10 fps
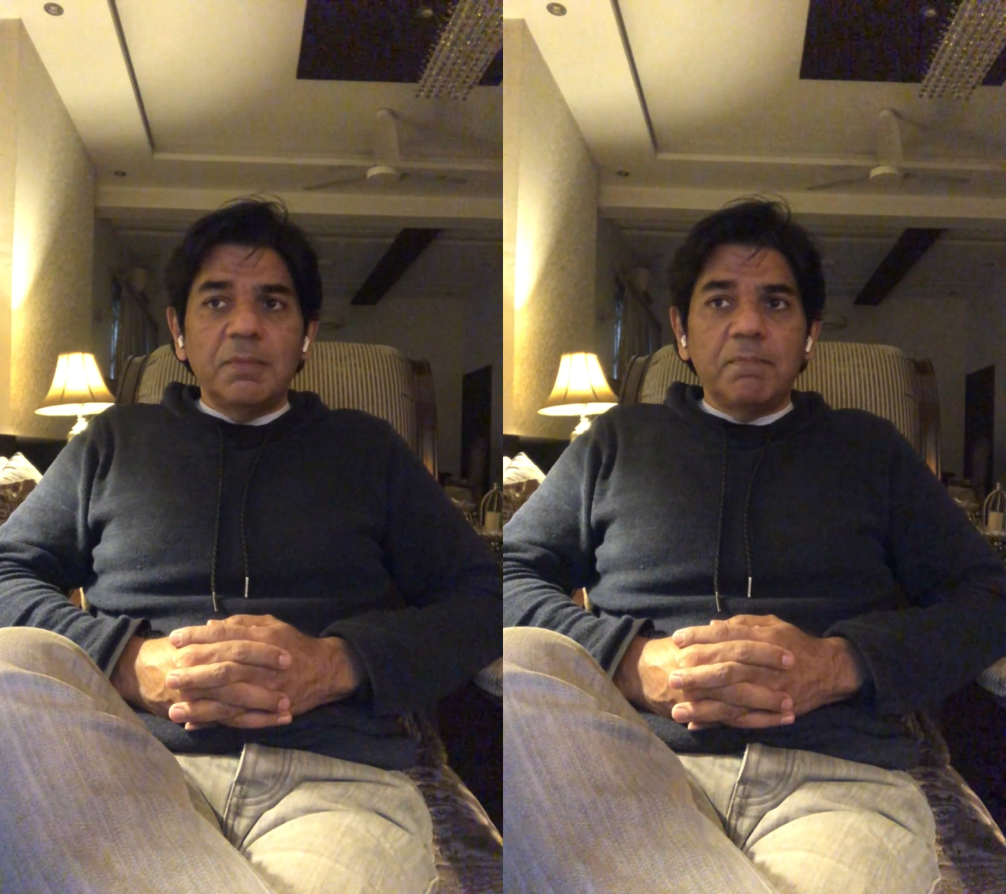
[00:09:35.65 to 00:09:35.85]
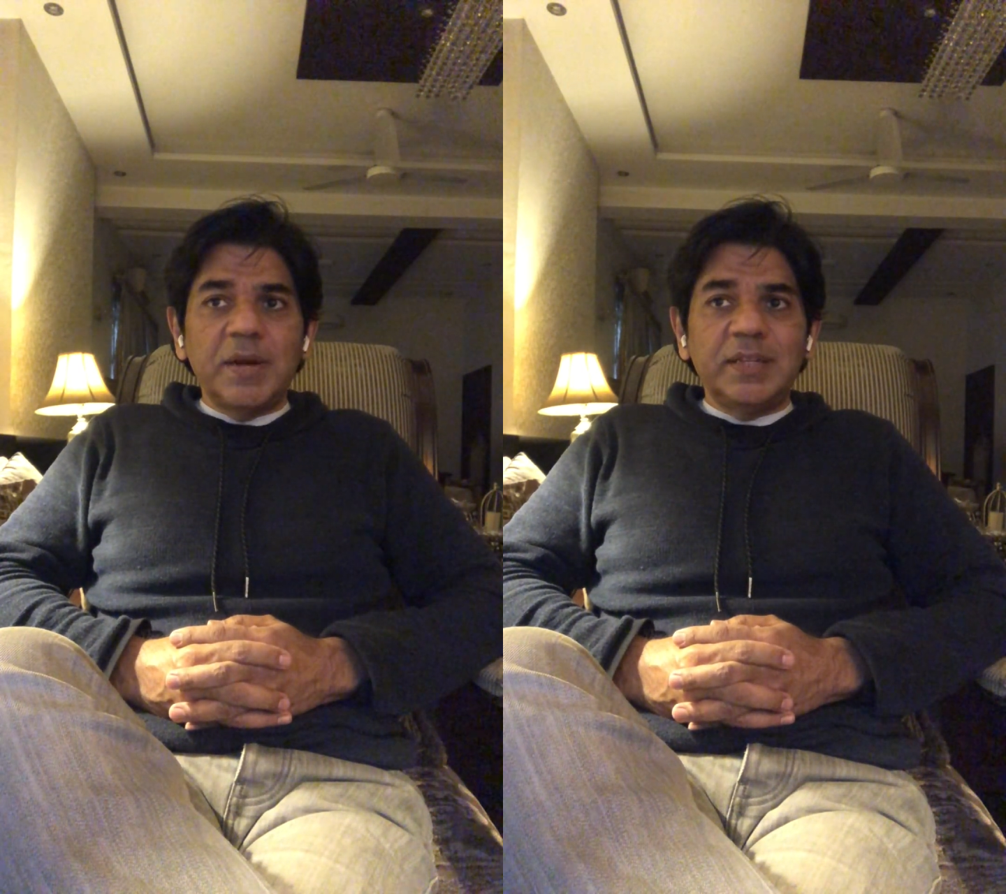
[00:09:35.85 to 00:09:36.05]

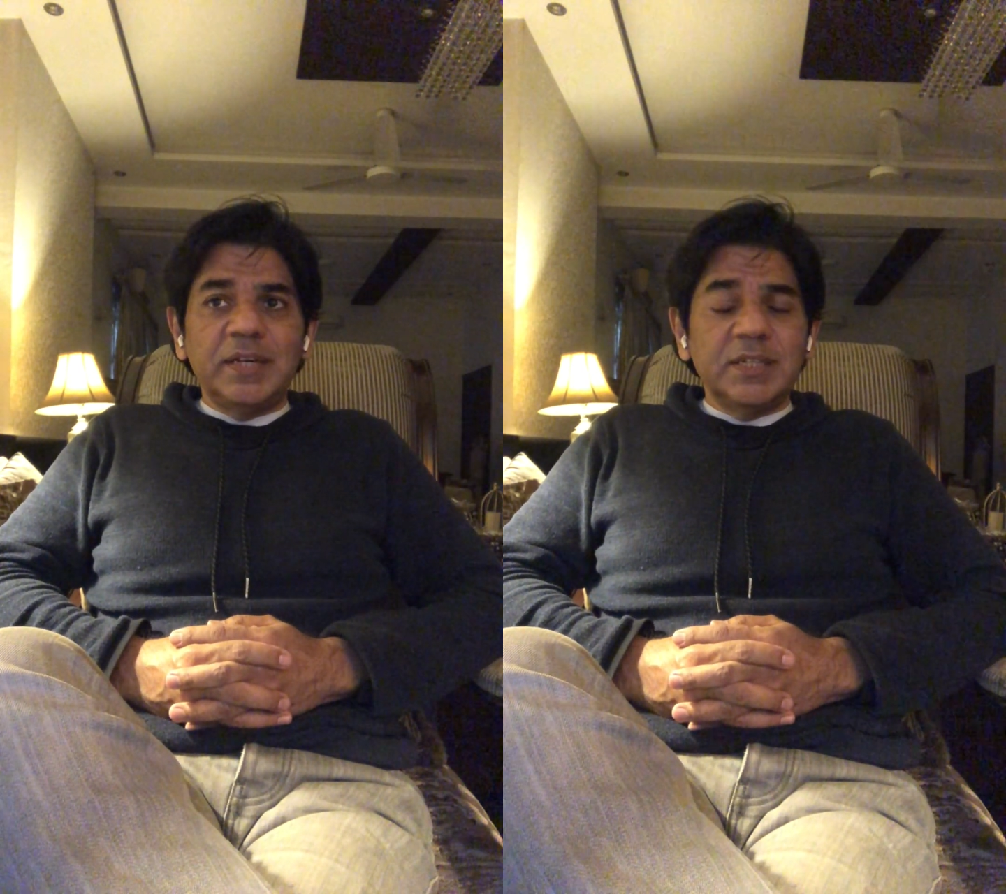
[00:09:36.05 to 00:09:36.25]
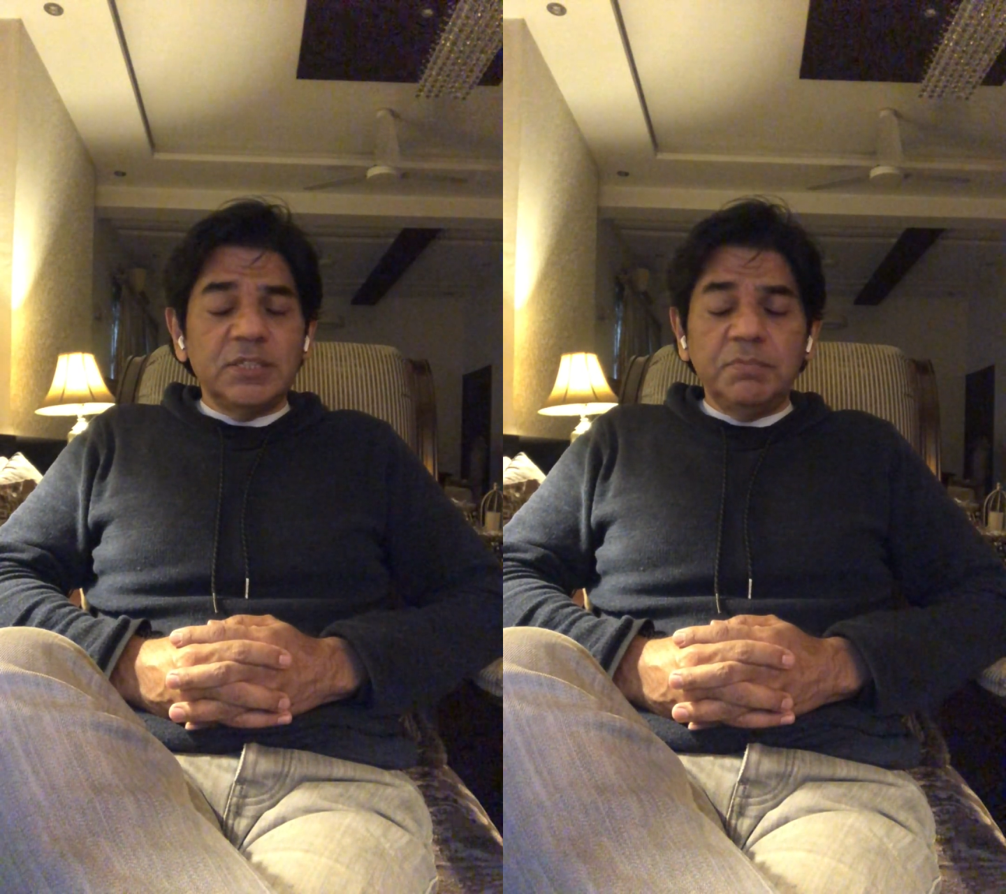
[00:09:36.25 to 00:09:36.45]
But that
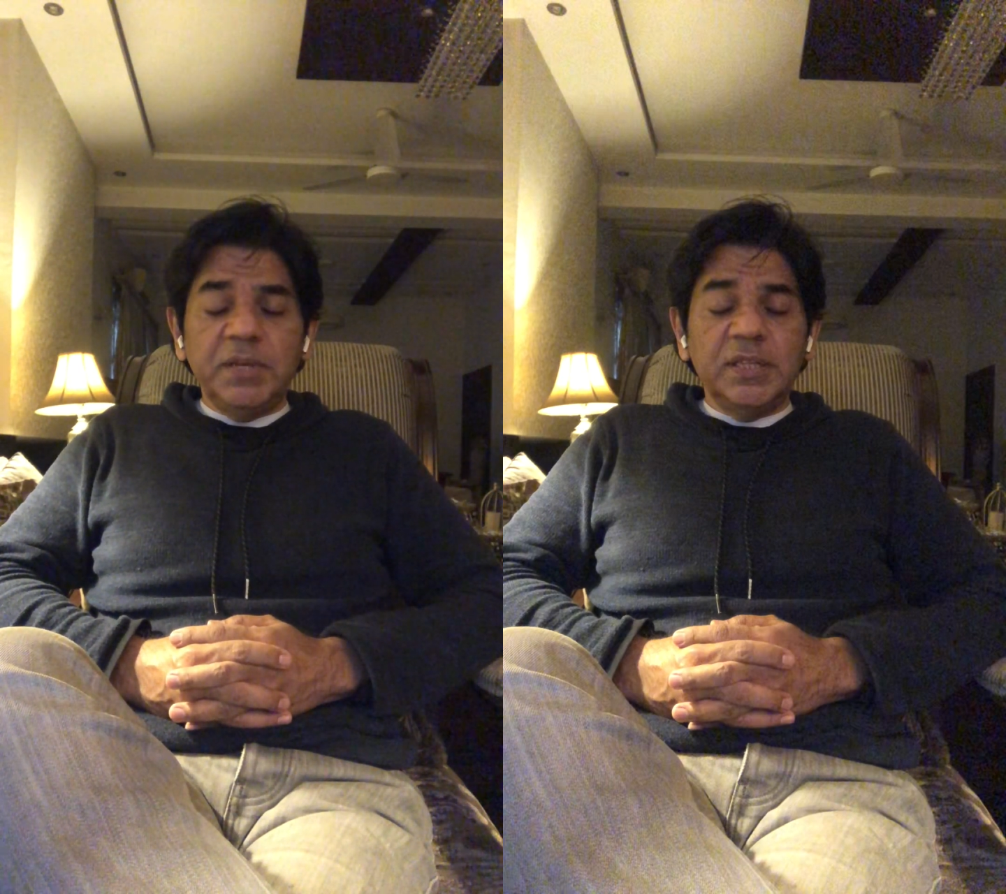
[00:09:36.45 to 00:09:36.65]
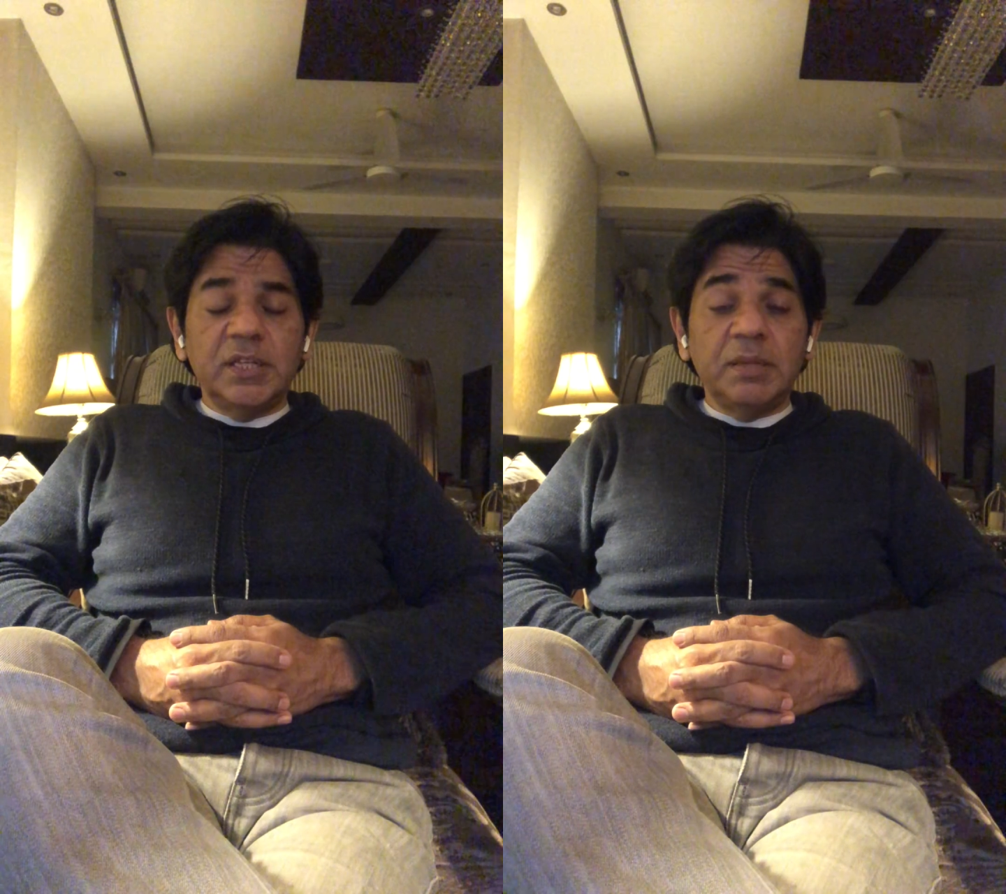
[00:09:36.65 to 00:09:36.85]
doesn't
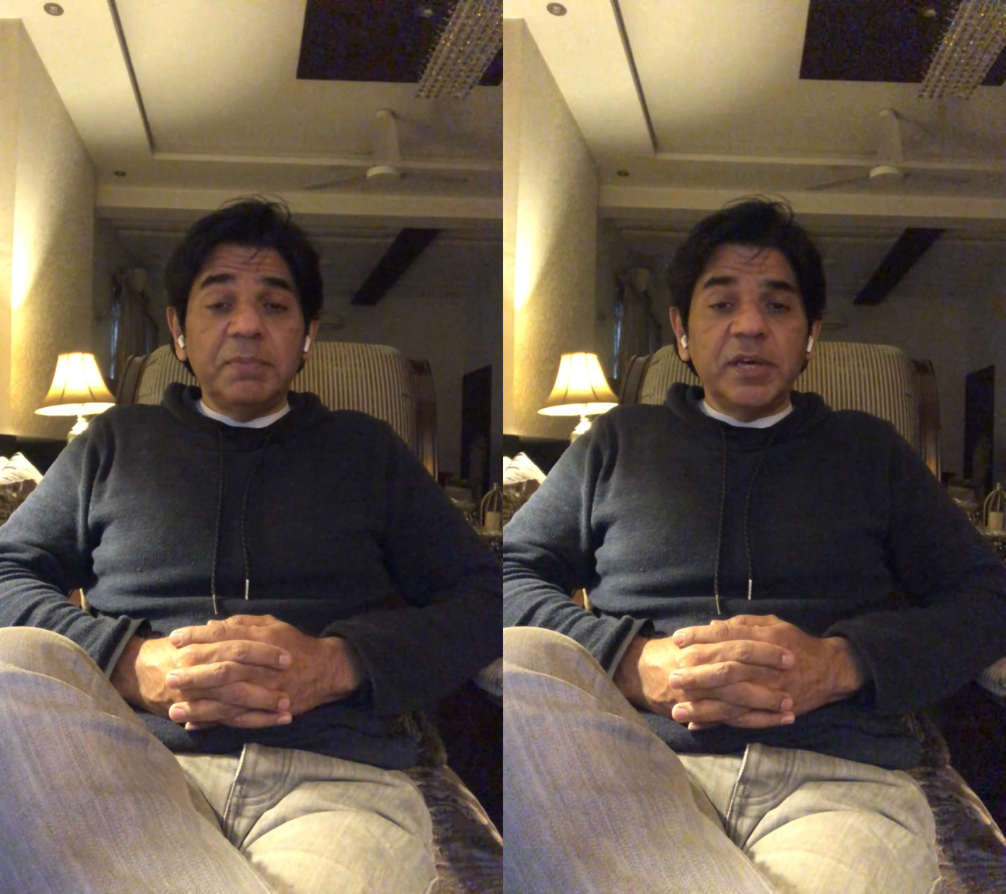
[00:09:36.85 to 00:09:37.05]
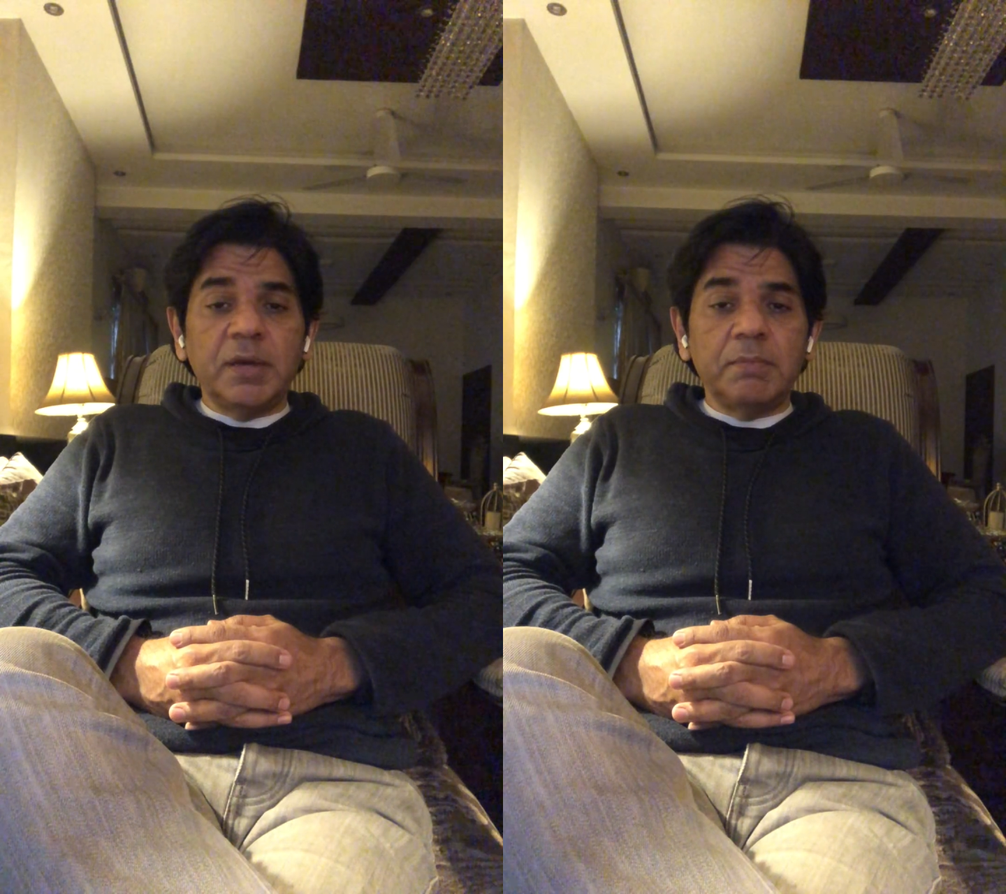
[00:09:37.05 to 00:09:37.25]
mean that they
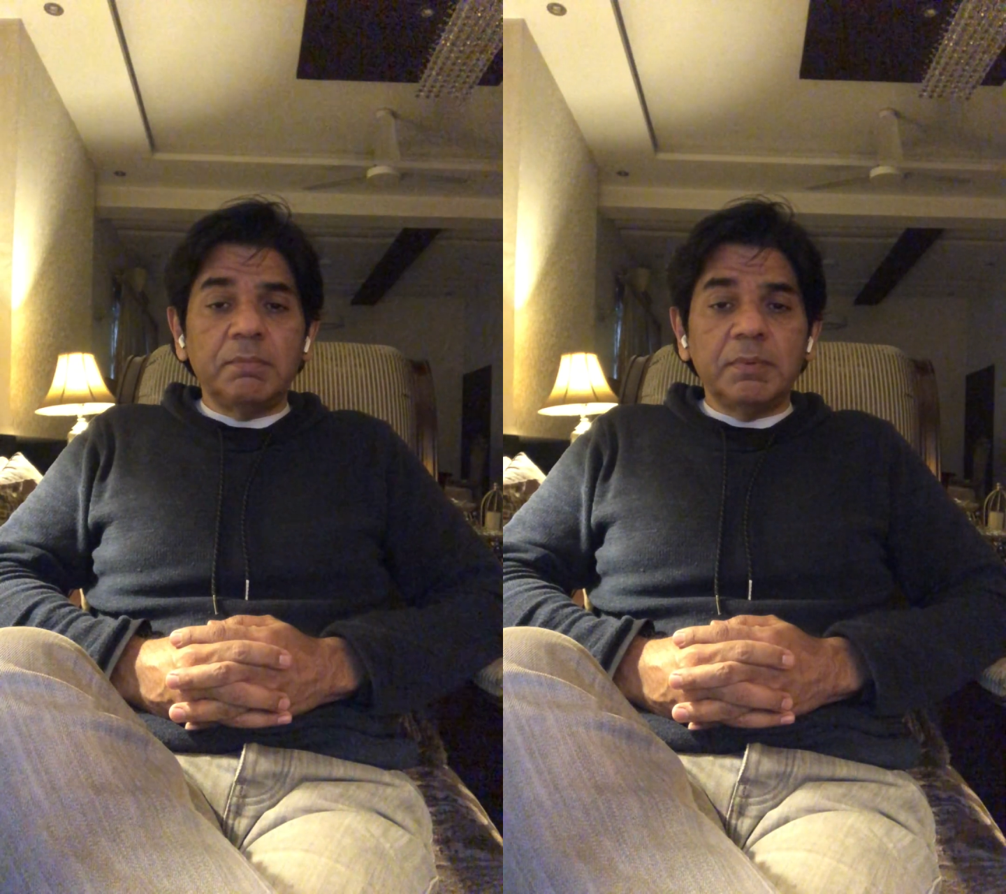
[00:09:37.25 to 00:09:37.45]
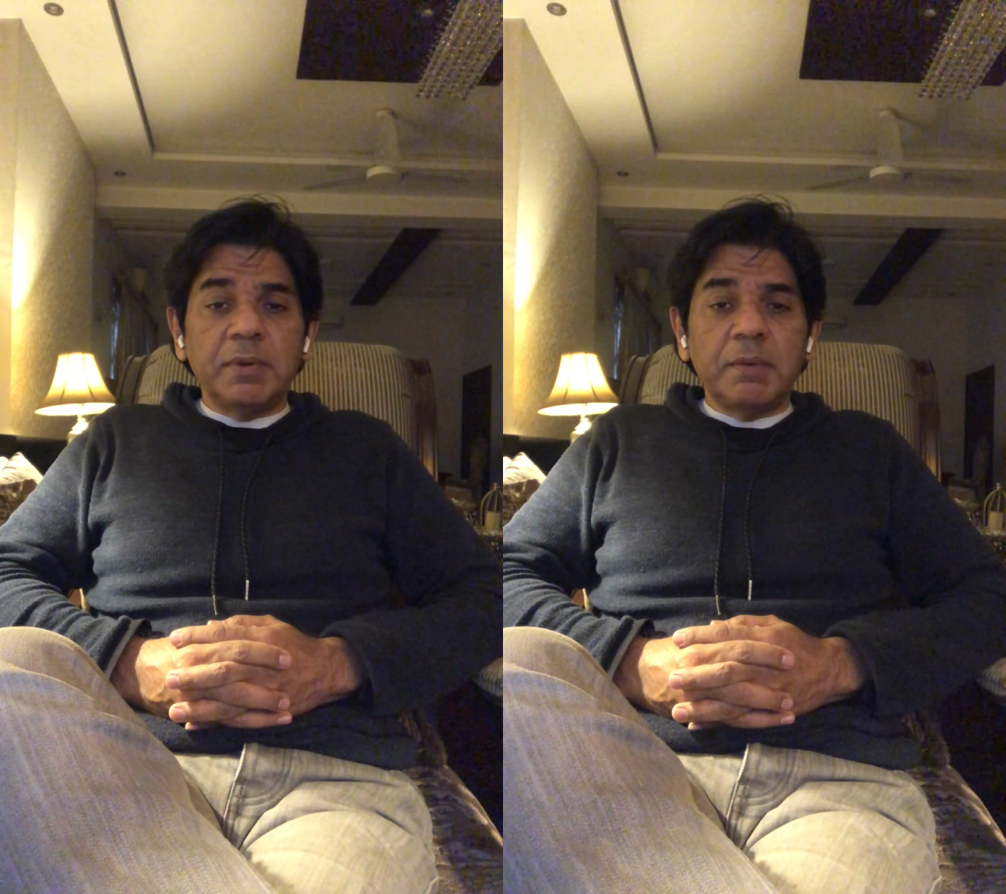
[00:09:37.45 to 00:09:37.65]

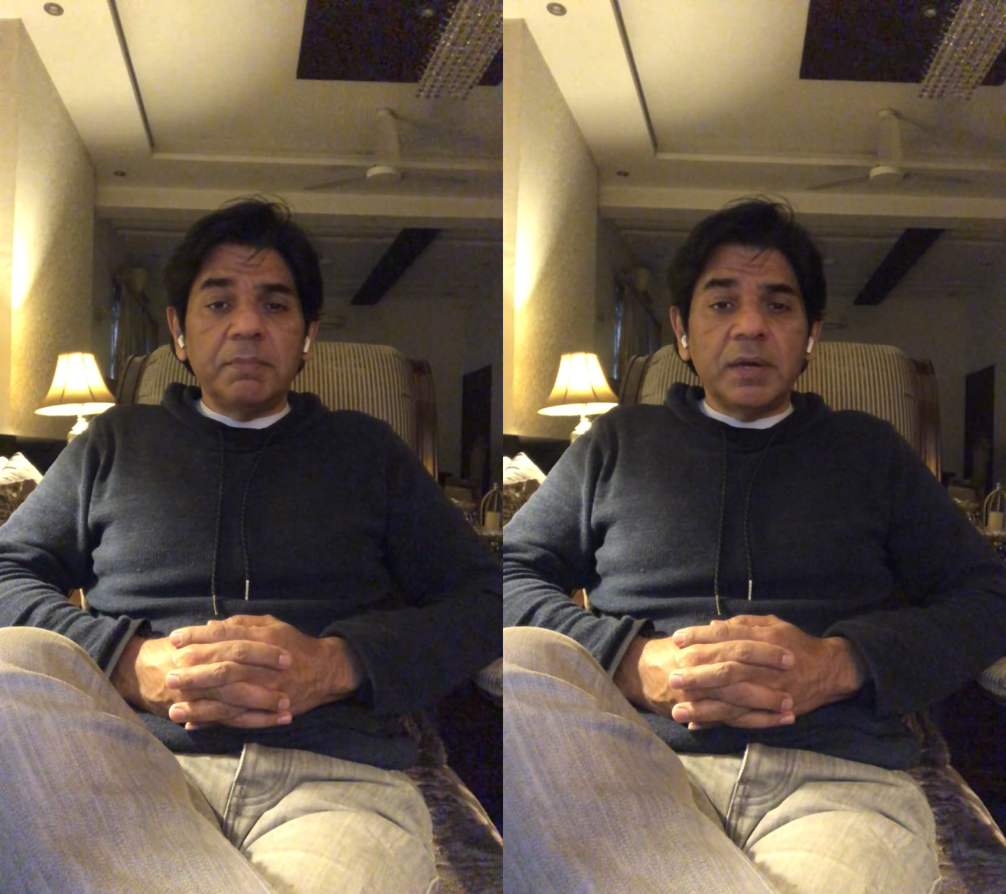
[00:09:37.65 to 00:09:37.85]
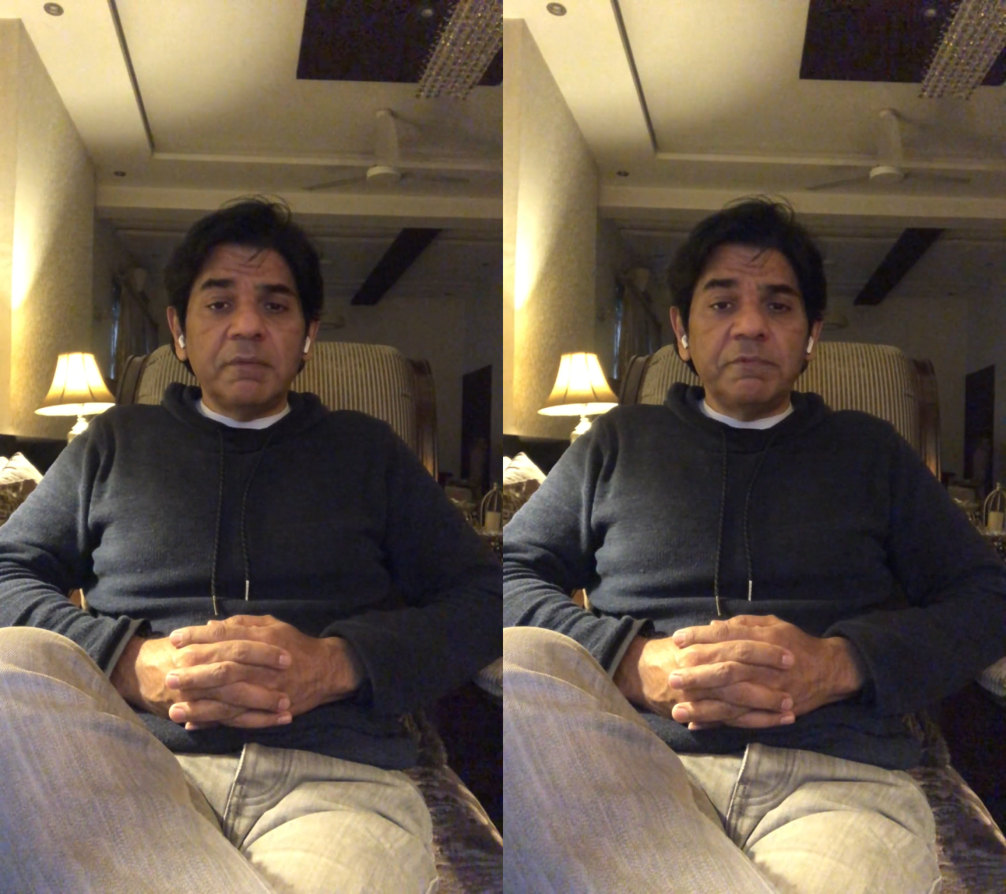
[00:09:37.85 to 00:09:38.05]
become